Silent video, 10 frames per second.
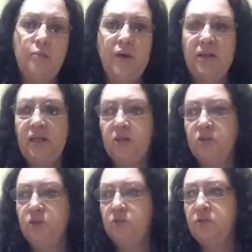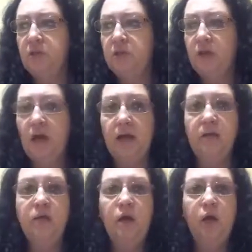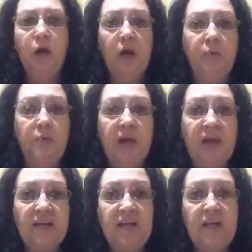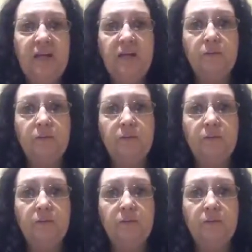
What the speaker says: but next Tuesday night, I'll be back at 8.